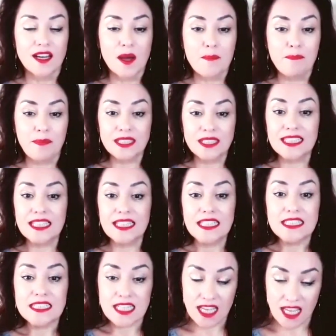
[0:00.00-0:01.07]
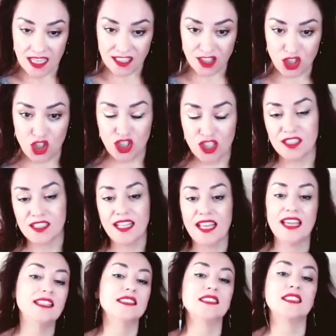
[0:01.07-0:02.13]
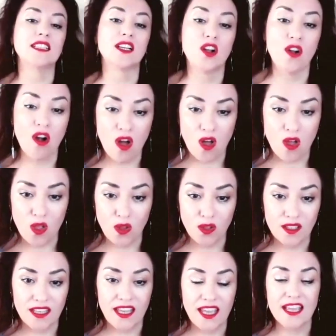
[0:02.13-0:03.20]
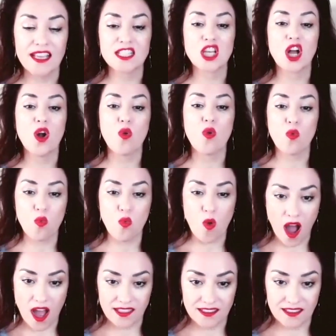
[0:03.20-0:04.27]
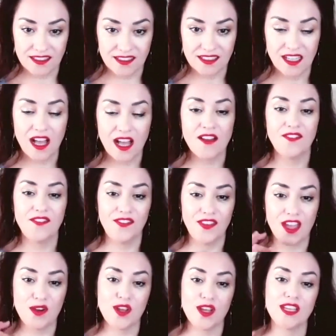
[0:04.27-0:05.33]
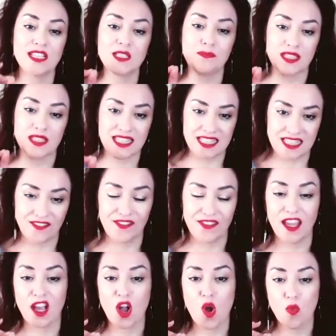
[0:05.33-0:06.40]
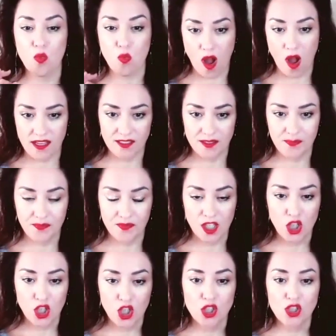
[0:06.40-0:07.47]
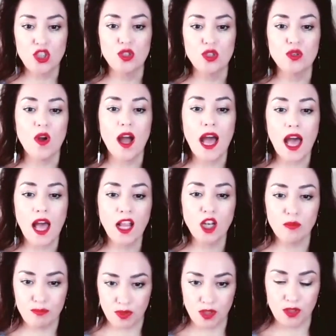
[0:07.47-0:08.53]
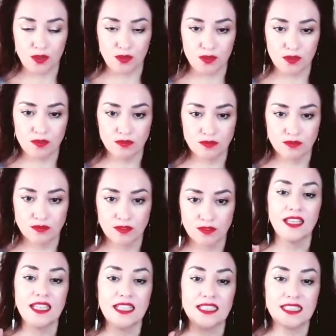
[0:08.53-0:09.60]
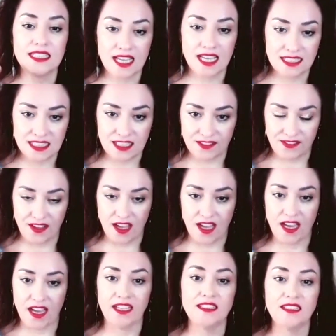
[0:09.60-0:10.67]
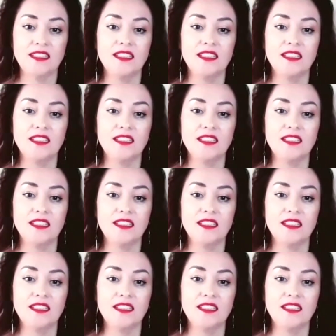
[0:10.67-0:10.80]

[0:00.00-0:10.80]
But the intention and the goal is one, a very specific one, to help you identify,